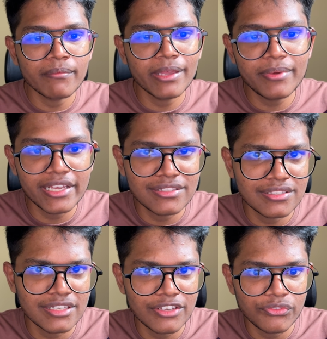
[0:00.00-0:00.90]
Maybe let's
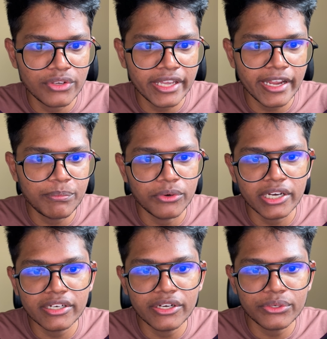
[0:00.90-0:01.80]
see if we can put
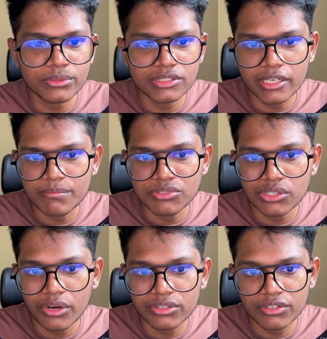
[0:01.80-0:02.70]
it into some
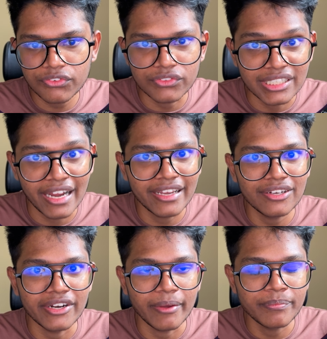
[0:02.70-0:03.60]
sort of
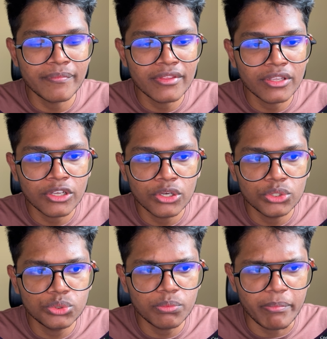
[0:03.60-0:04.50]
diagram
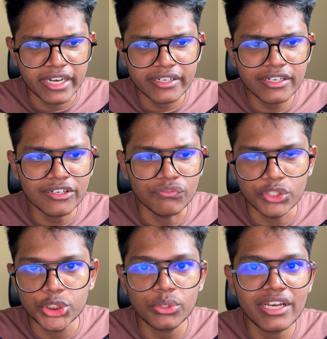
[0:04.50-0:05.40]
to better
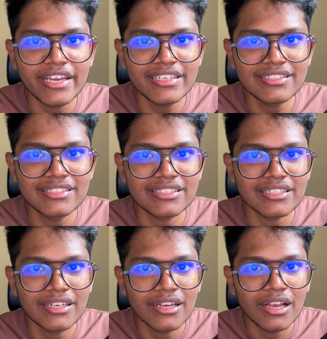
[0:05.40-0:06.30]
visualize
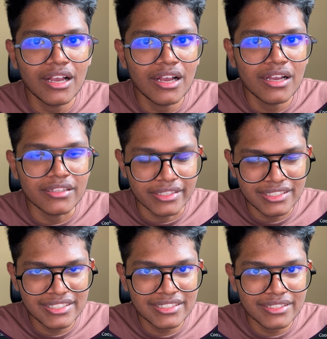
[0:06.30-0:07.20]

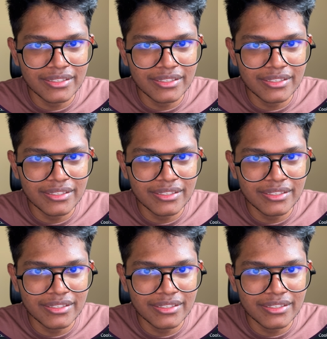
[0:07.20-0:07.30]
this